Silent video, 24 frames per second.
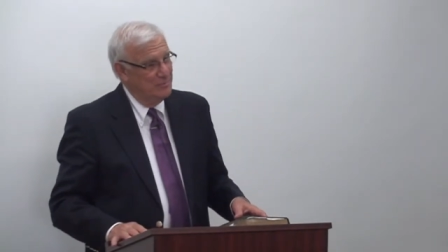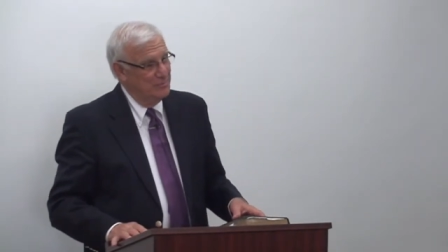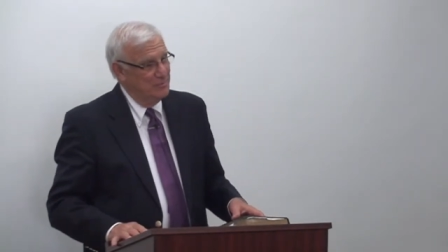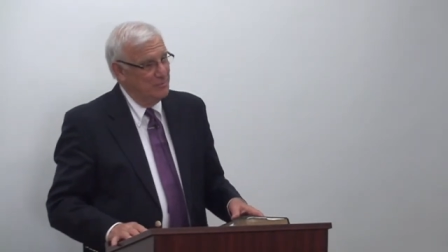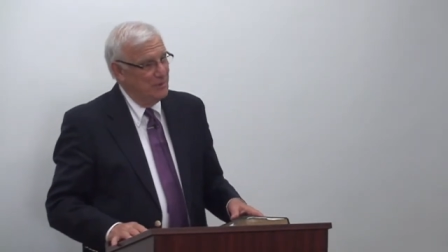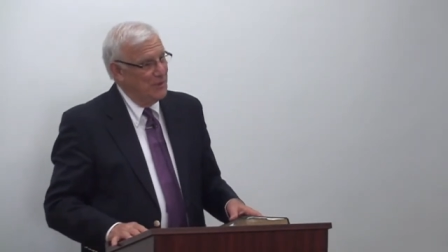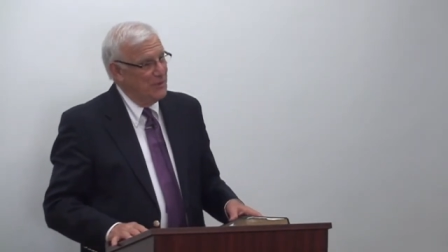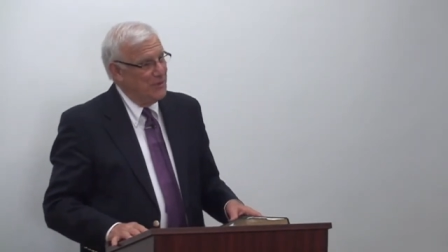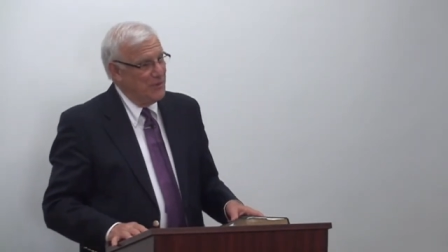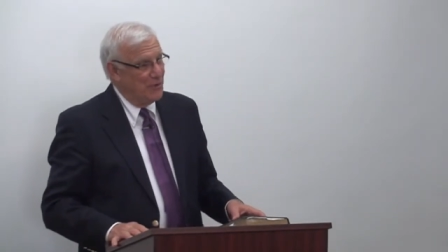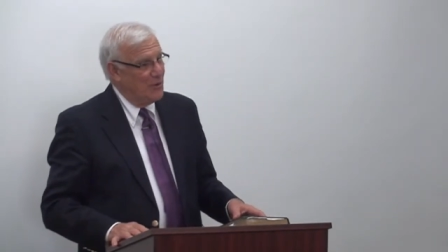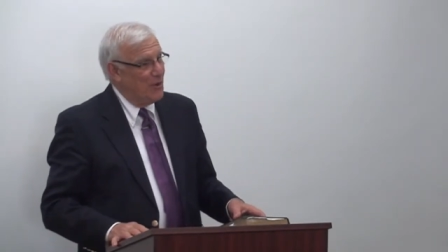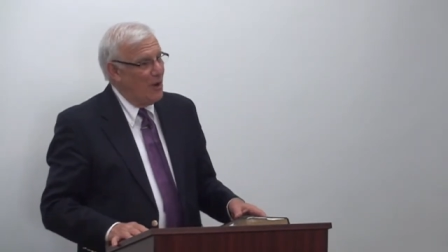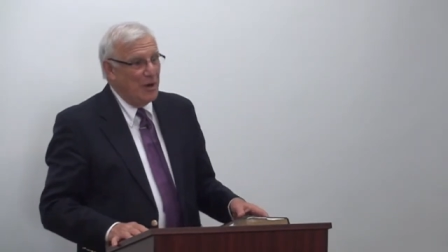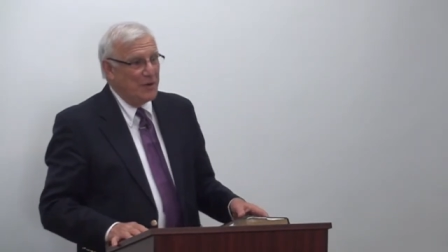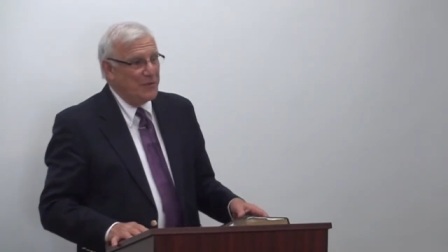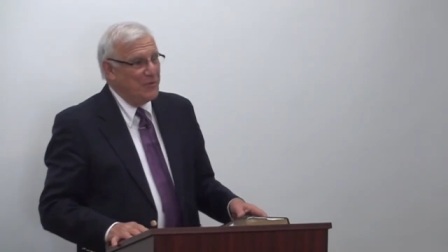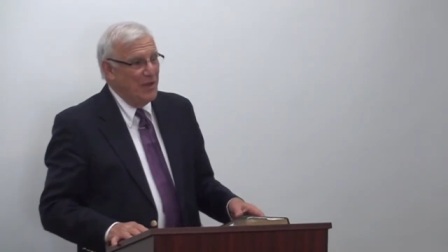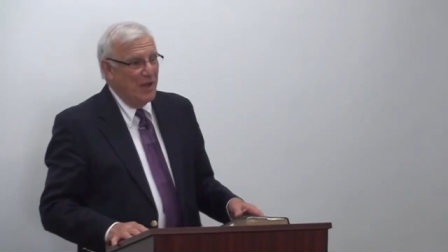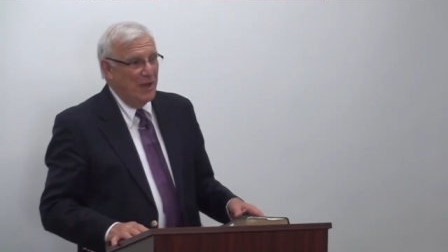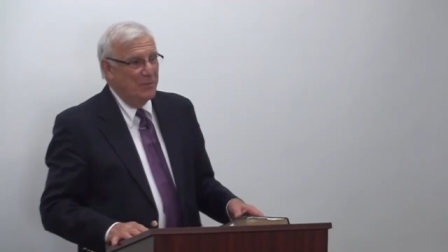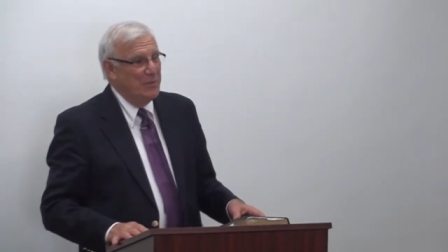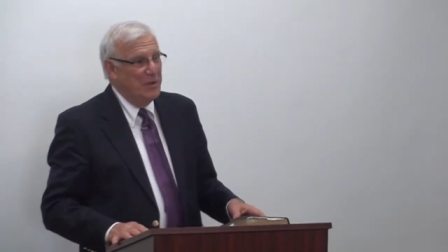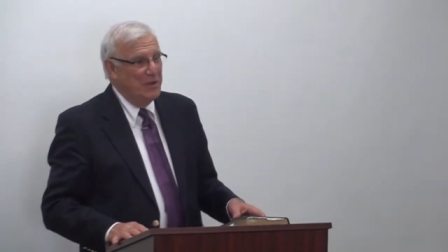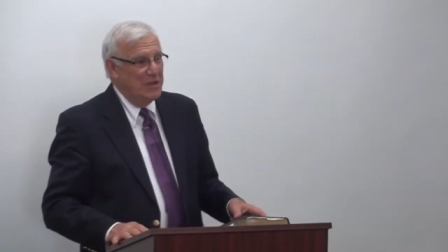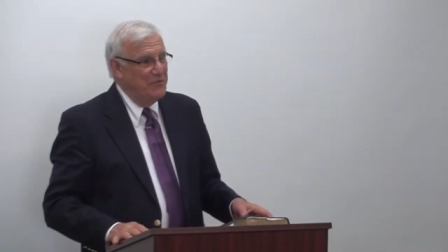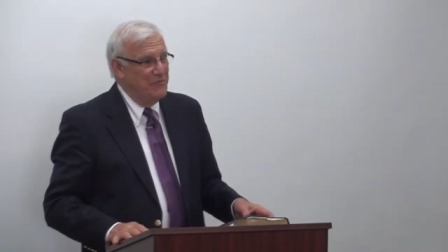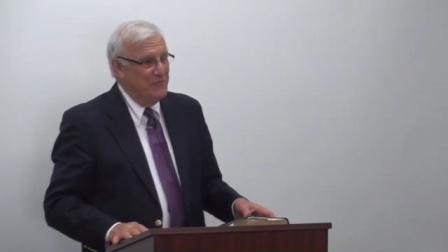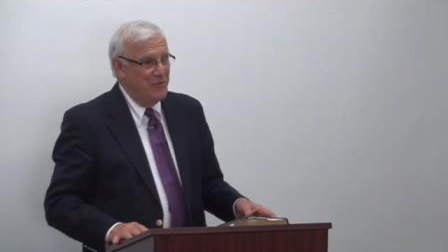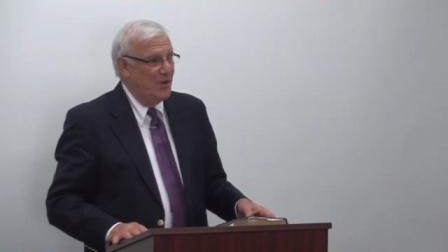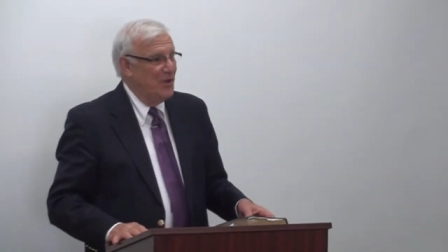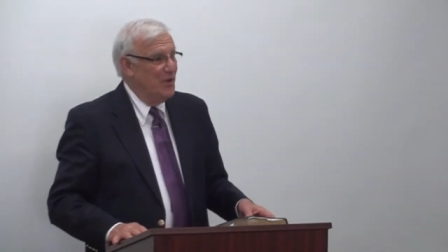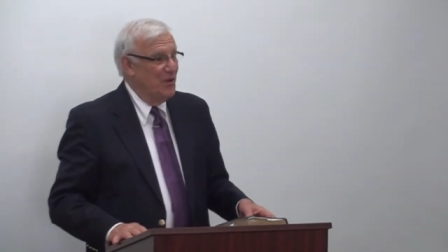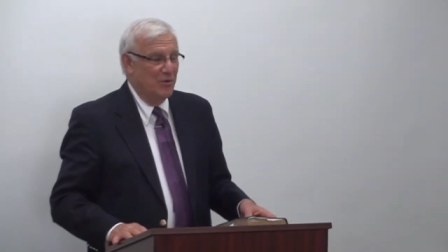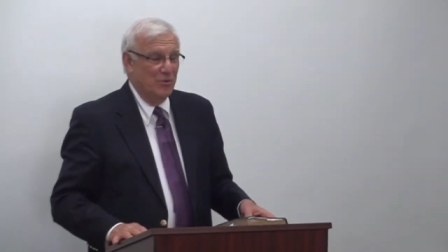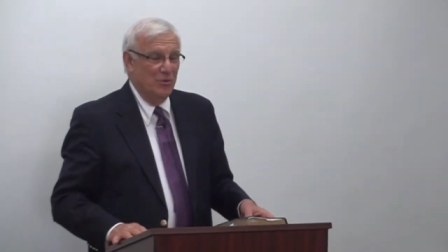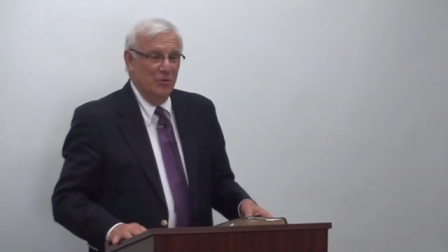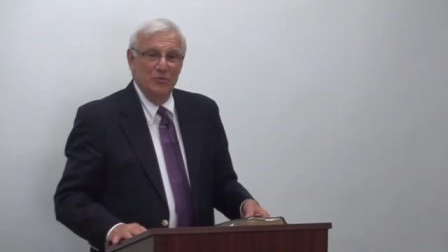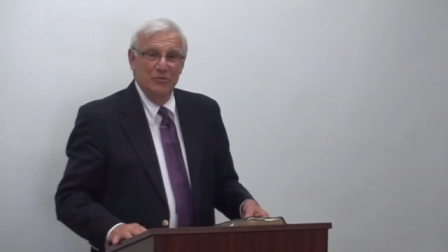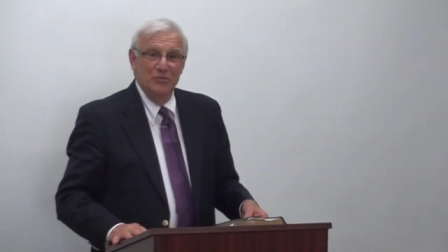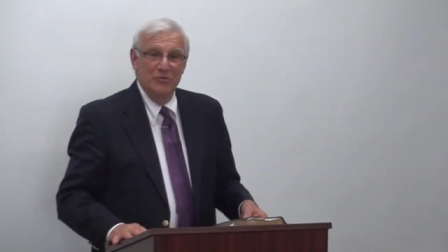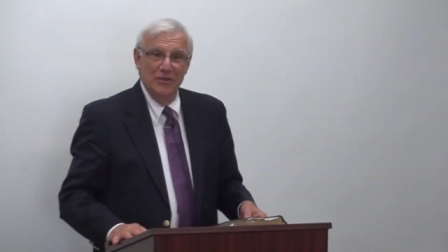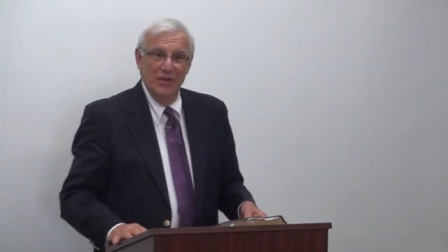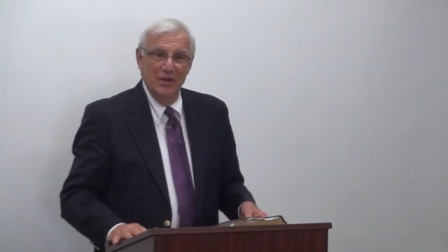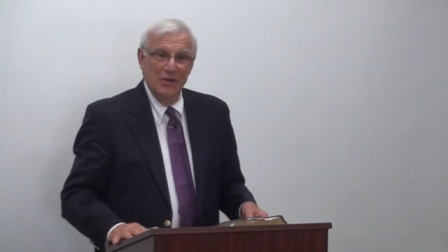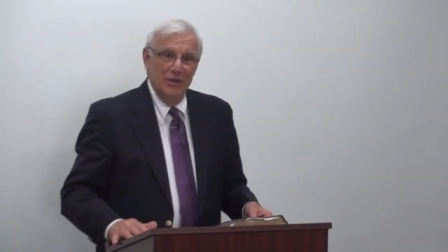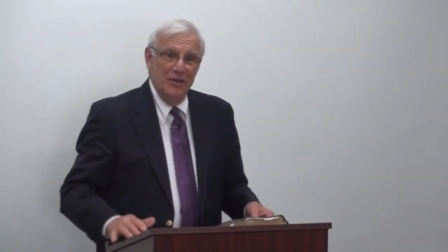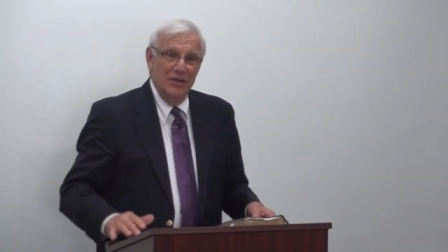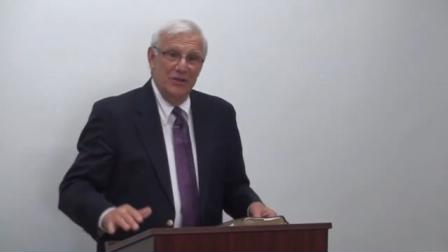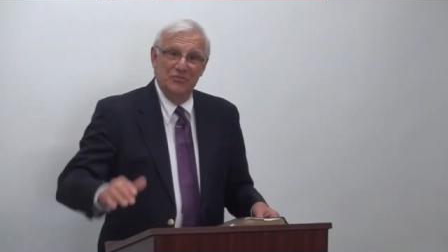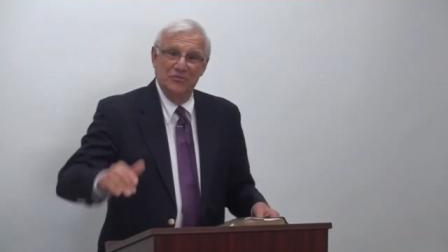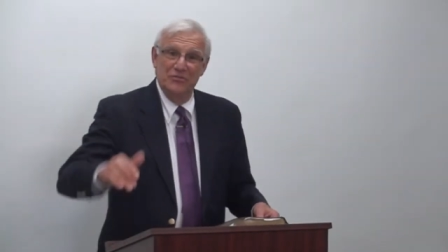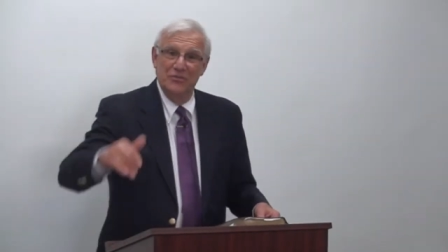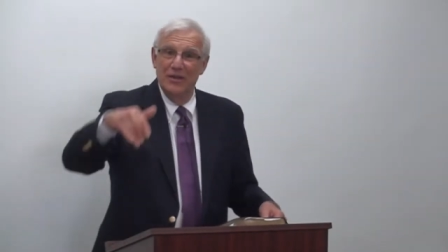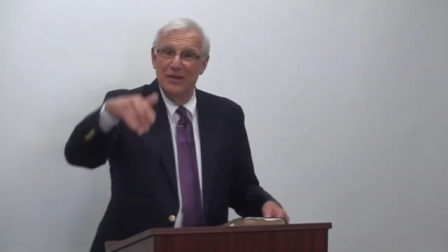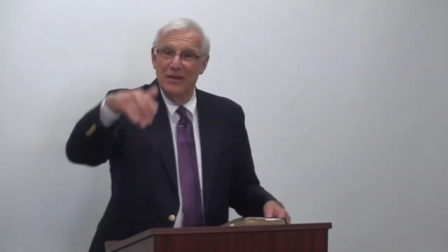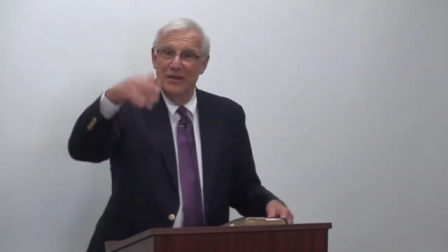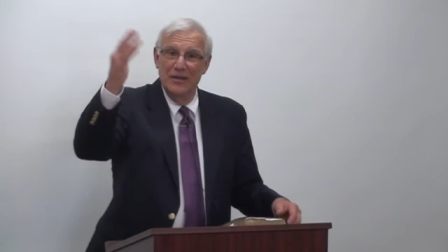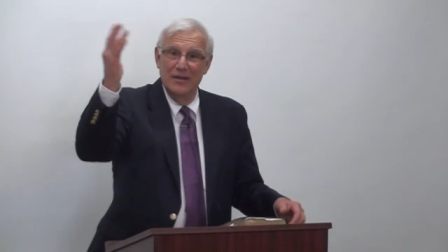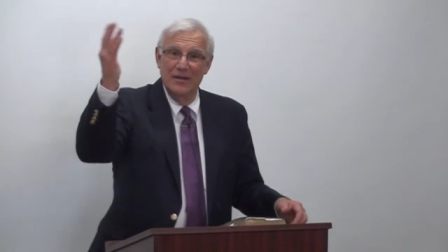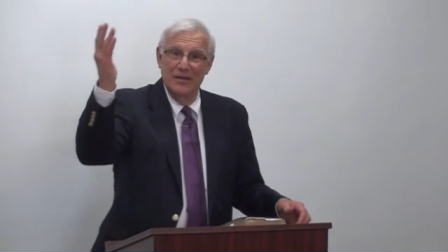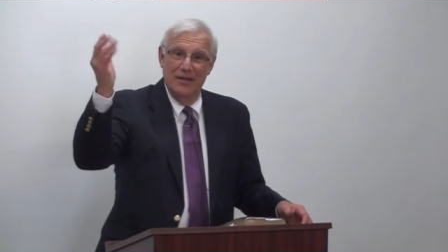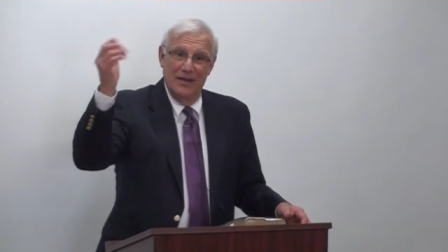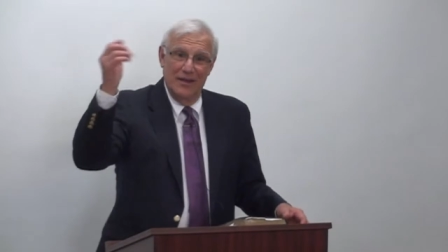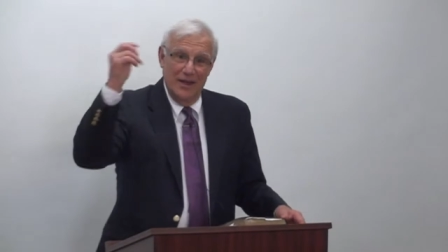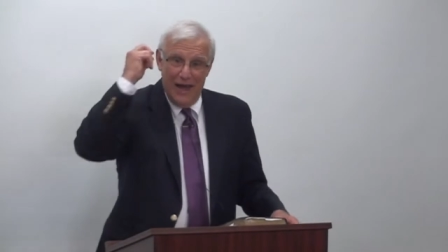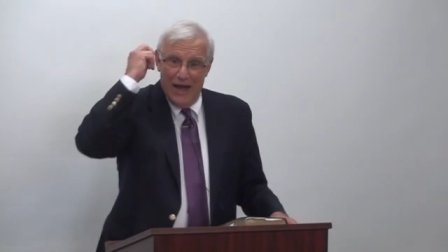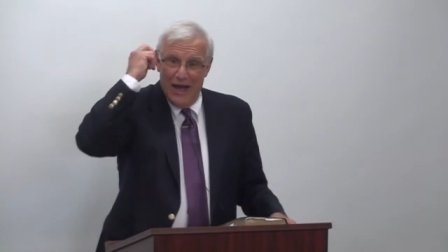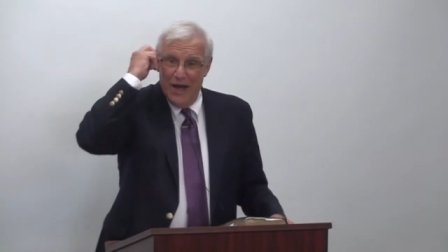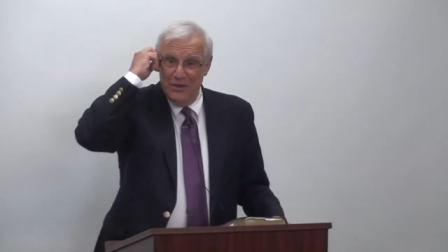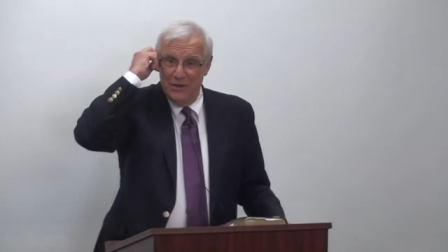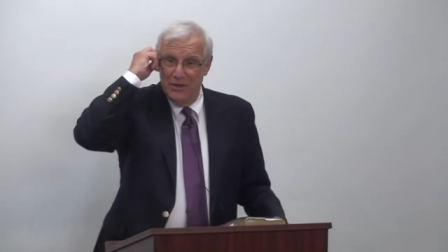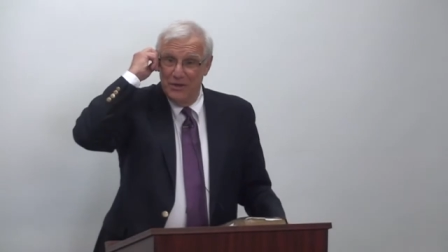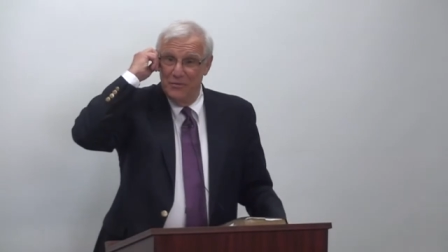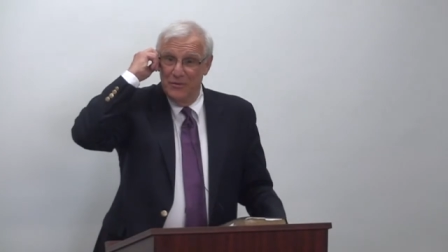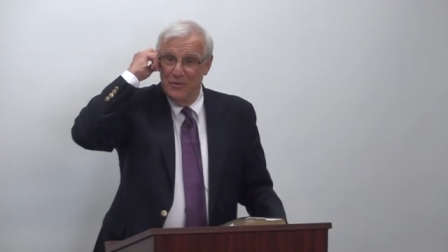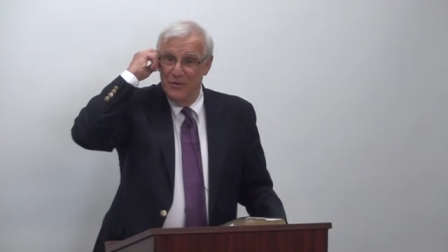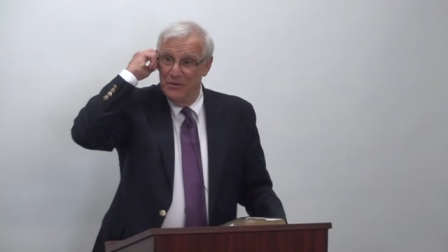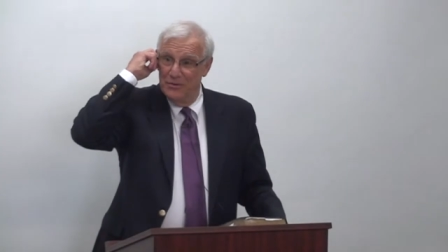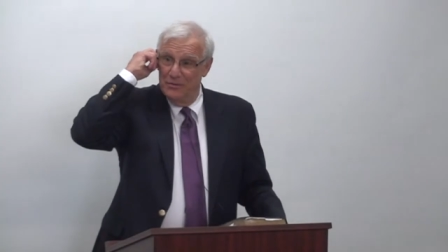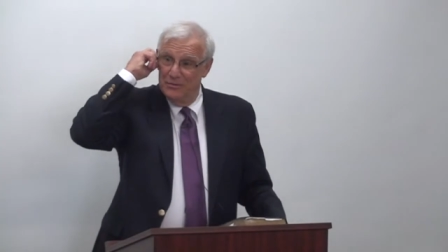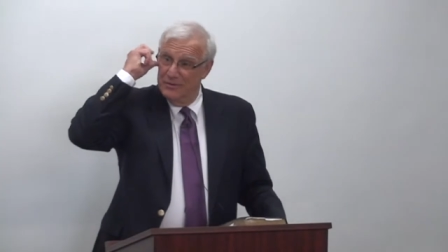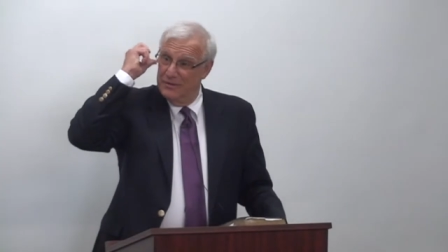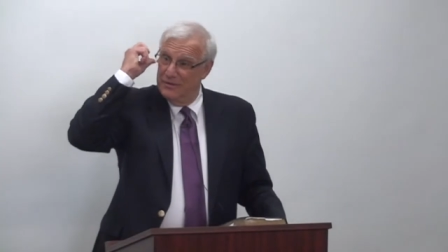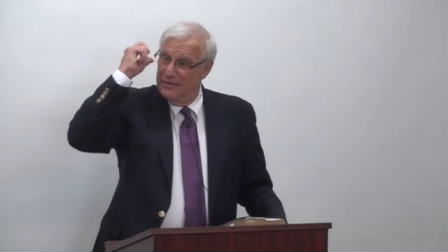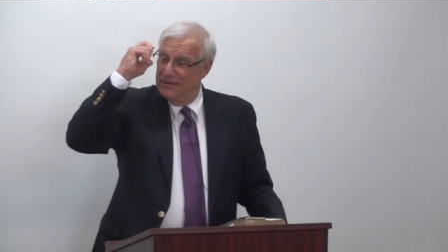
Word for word: But there aren't that many vehicles, at least out in the